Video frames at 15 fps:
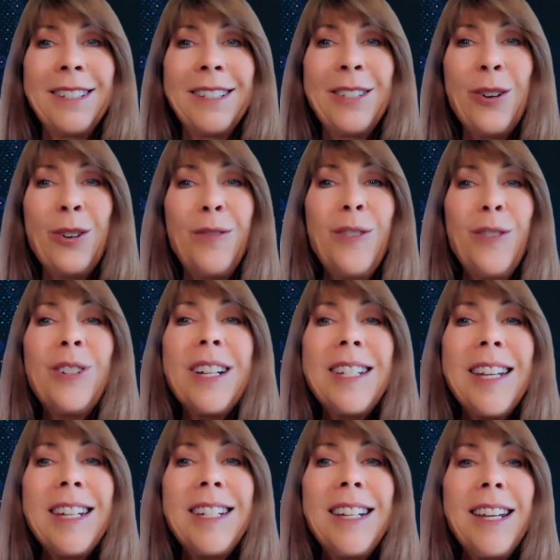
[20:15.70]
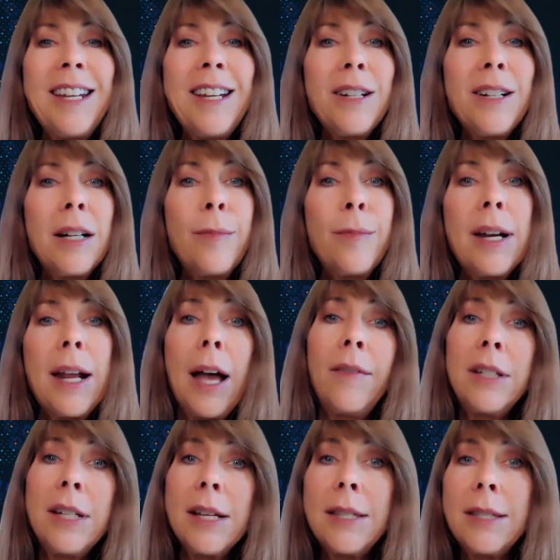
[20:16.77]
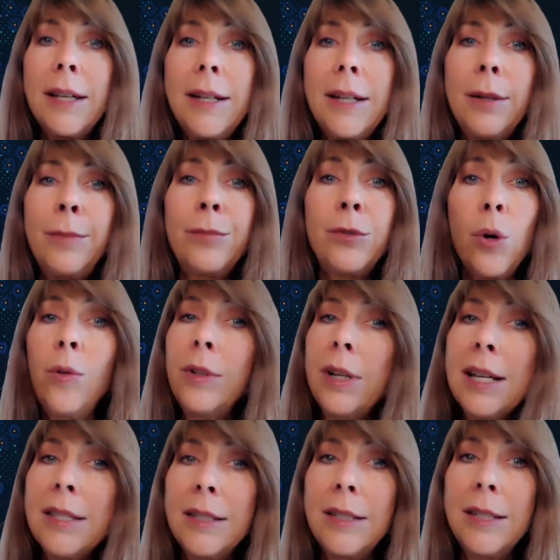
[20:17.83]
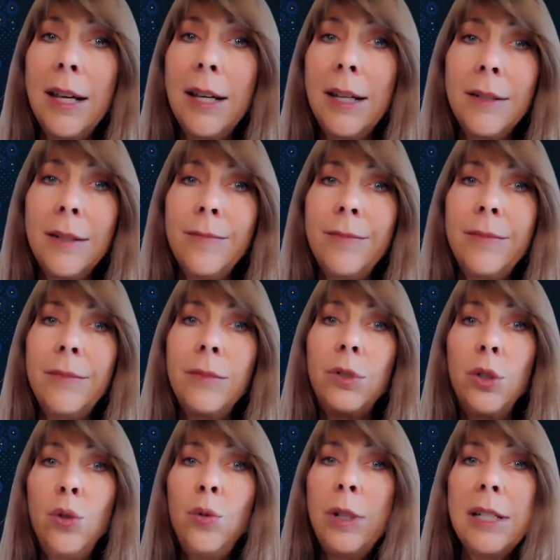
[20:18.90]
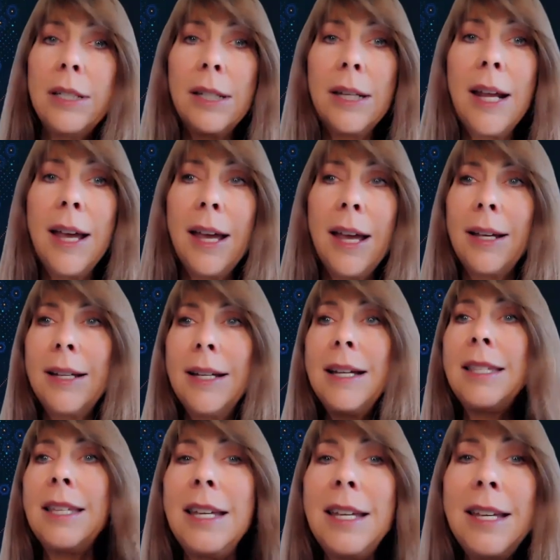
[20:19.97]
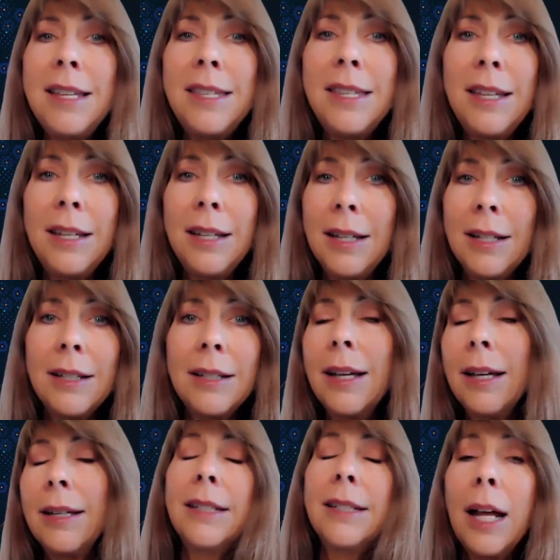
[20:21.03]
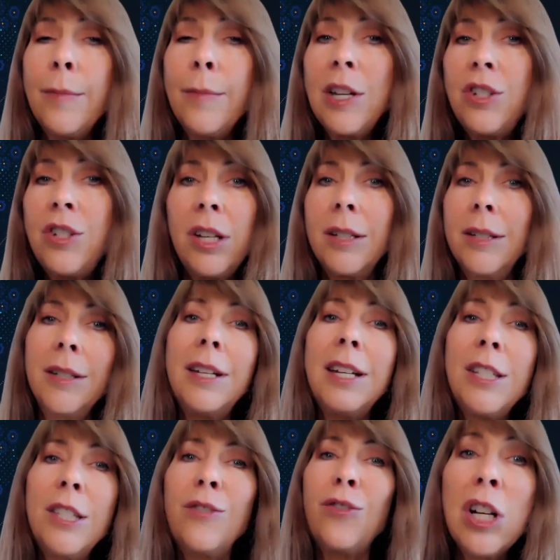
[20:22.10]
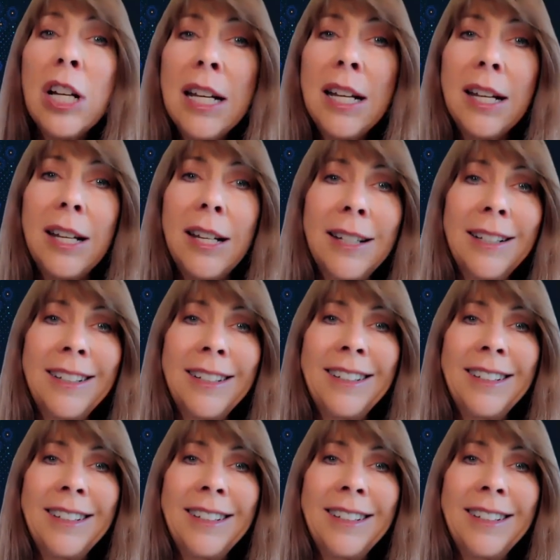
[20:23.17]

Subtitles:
So if you're an attendee here but haven't yet signed up, don't hesitate. Do it today. It's easy. And did I mention it's free?